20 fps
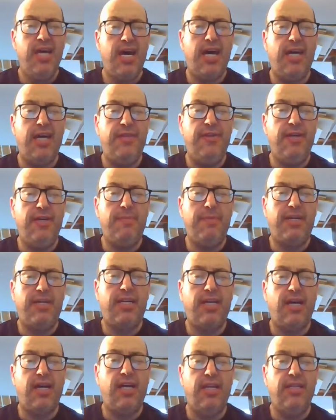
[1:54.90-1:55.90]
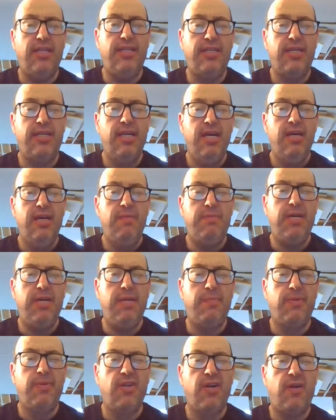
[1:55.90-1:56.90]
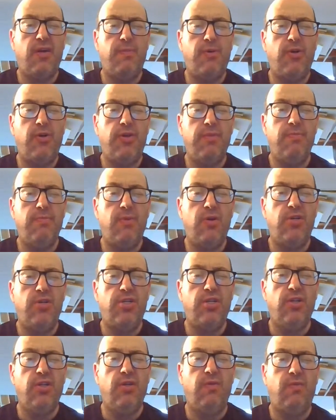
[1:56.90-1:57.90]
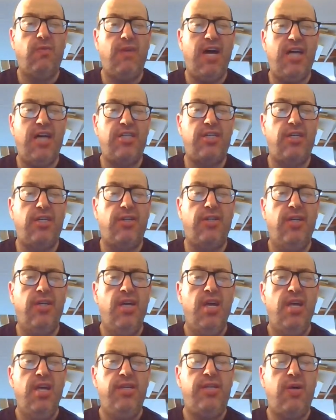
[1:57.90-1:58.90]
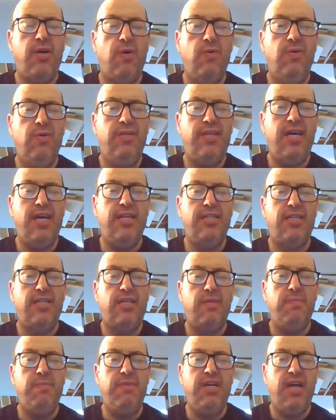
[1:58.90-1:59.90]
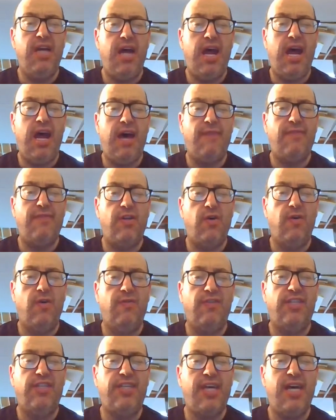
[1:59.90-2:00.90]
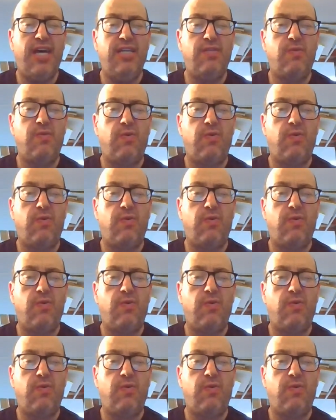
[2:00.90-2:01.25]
I think because people are both emotional and rational, tone tends to have an oversized